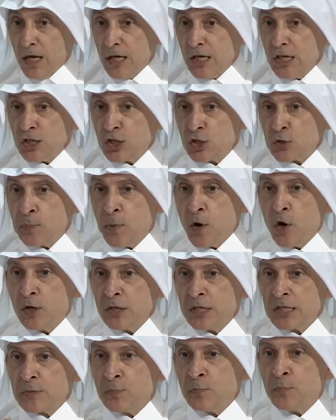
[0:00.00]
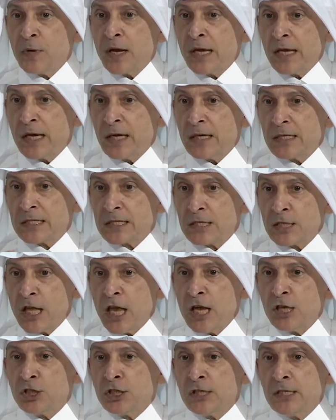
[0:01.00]
Sports brings
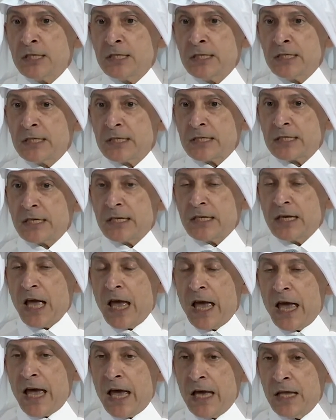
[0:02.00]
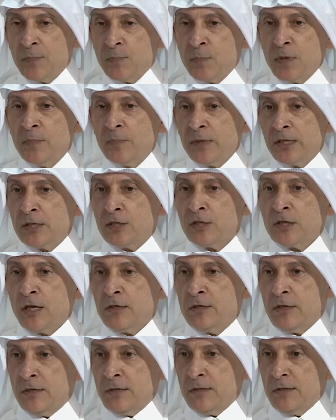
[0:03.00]
nations and people
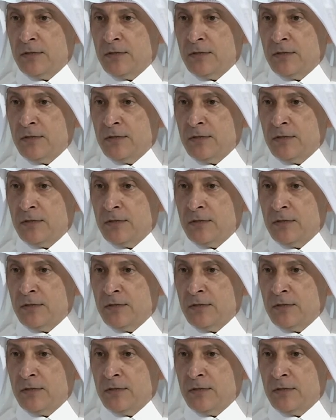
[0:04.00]
together.